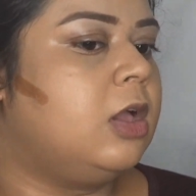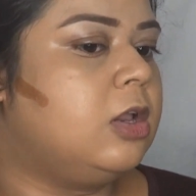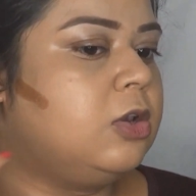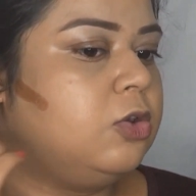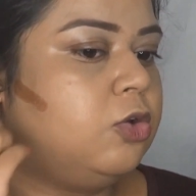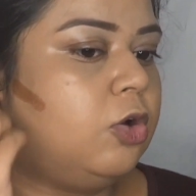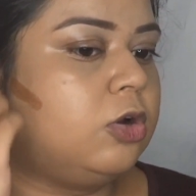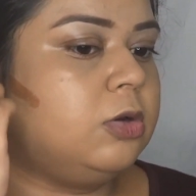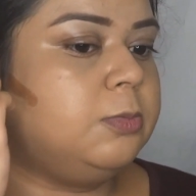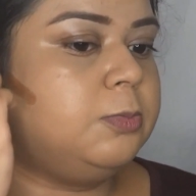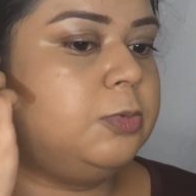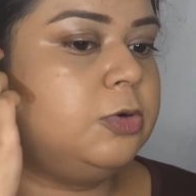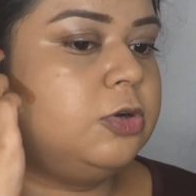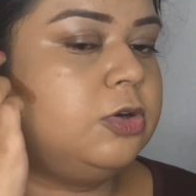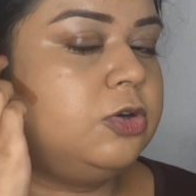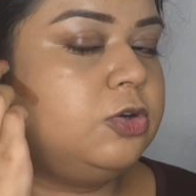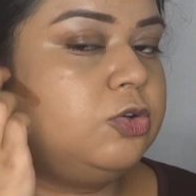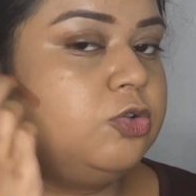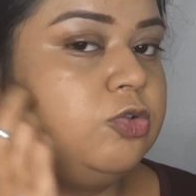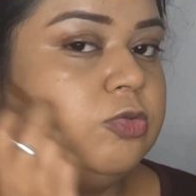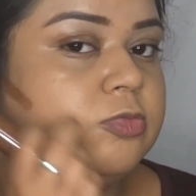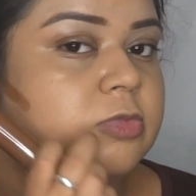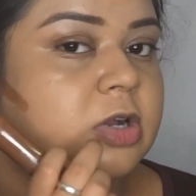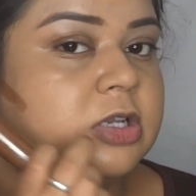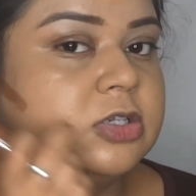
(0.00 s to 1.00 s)
Don't put
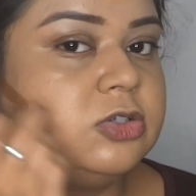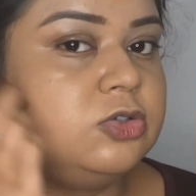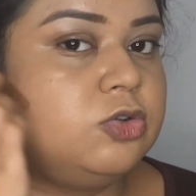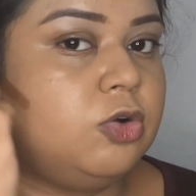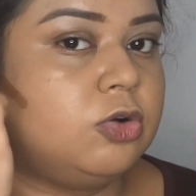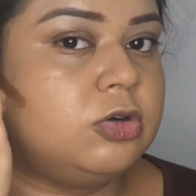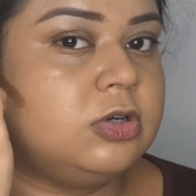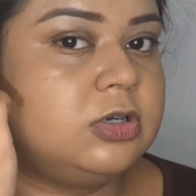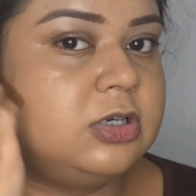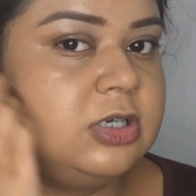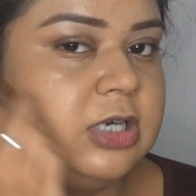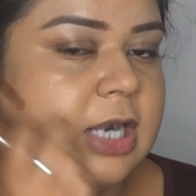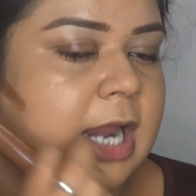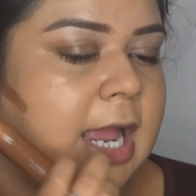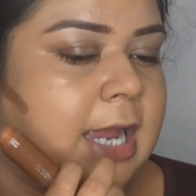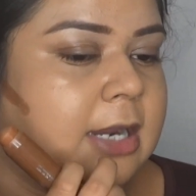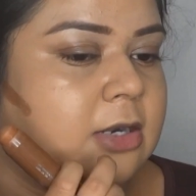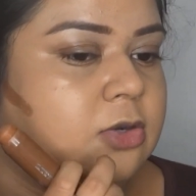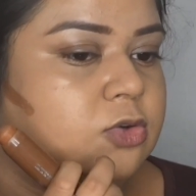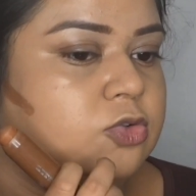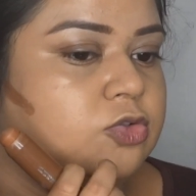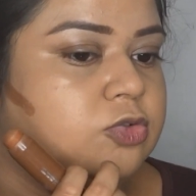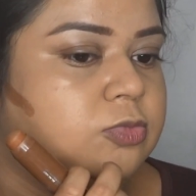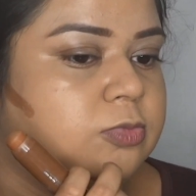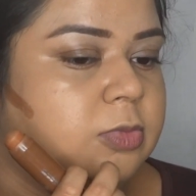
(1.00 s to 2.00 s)
too much, don't
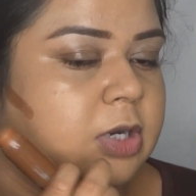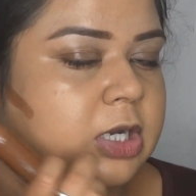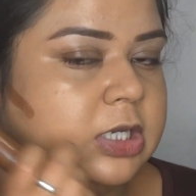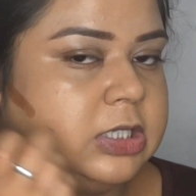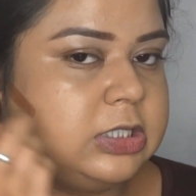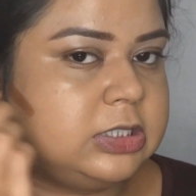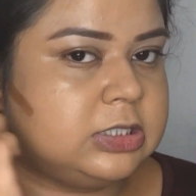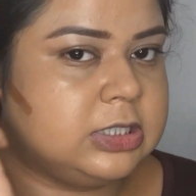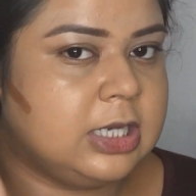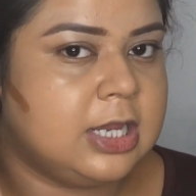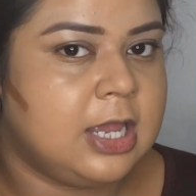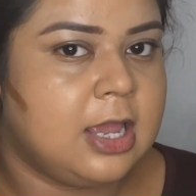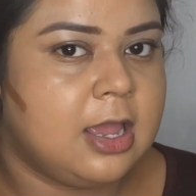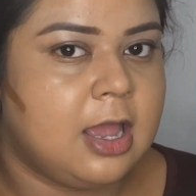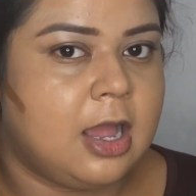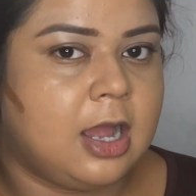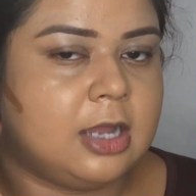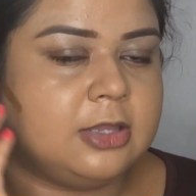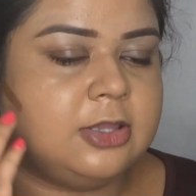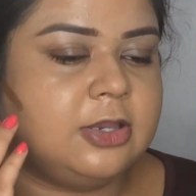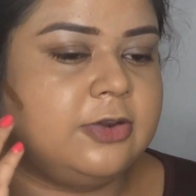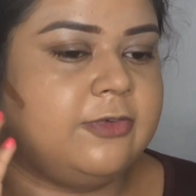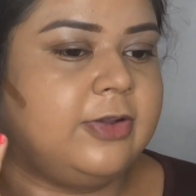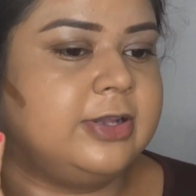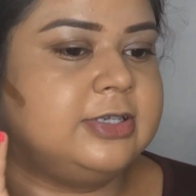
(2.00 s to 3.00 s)
drag too much,
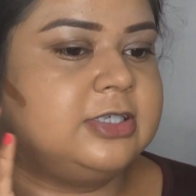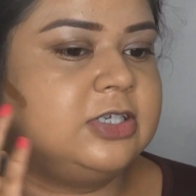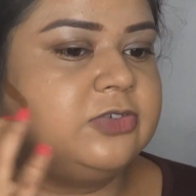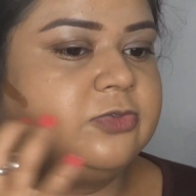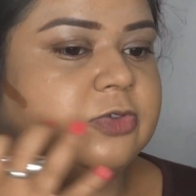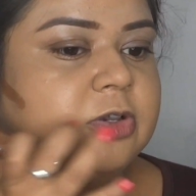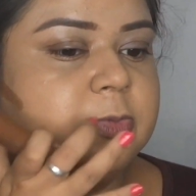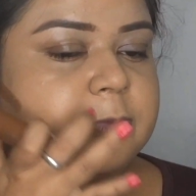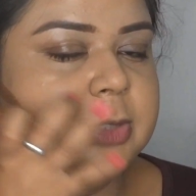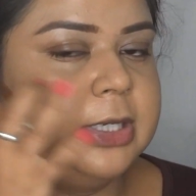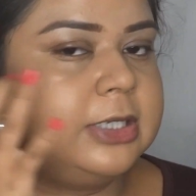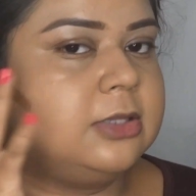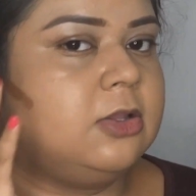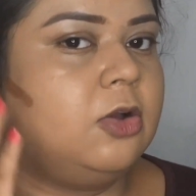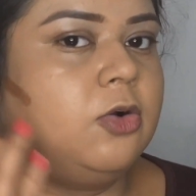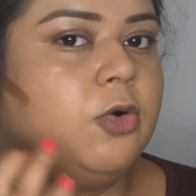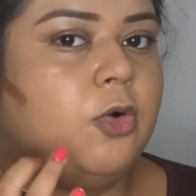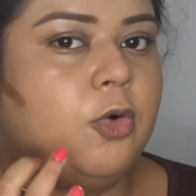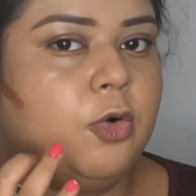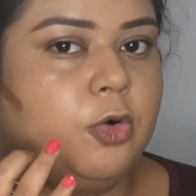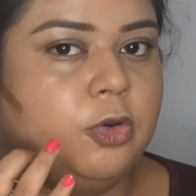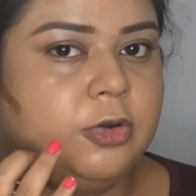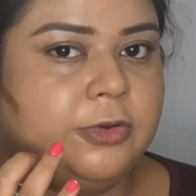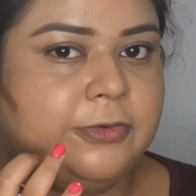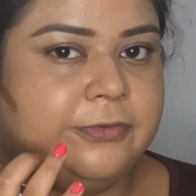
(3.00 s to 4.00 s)
otherwise it will make the
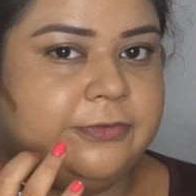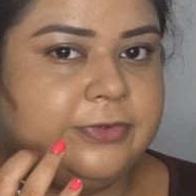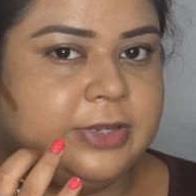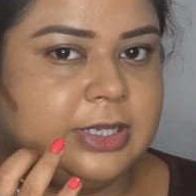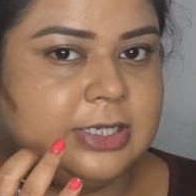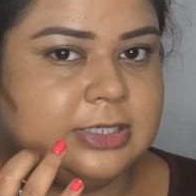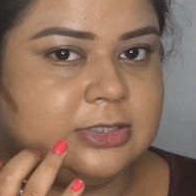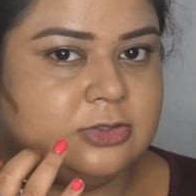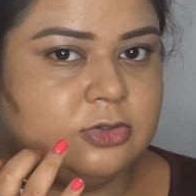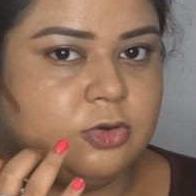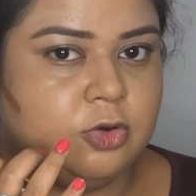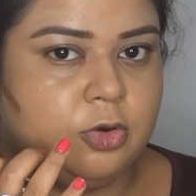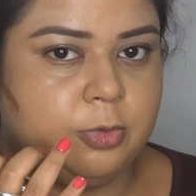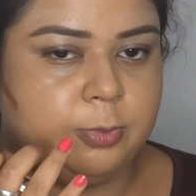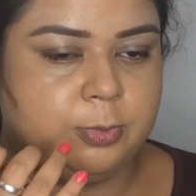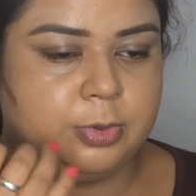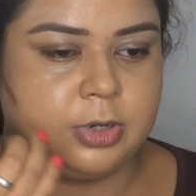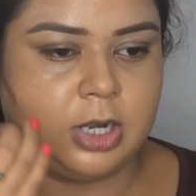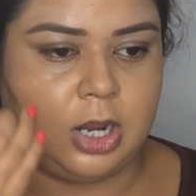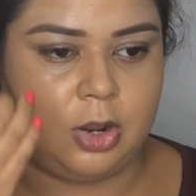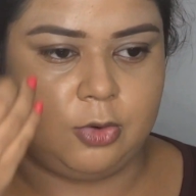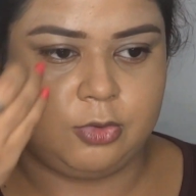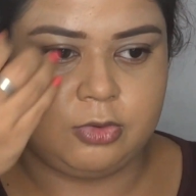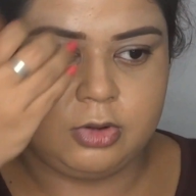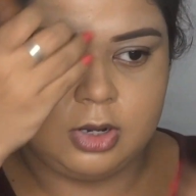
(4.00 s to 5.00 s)
whole face go
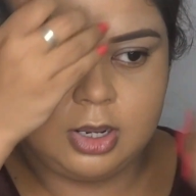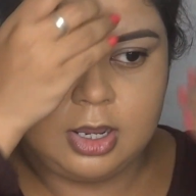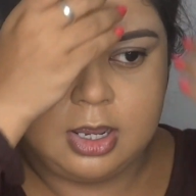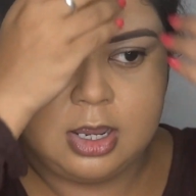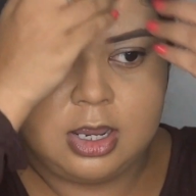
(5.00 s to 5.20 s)
brown.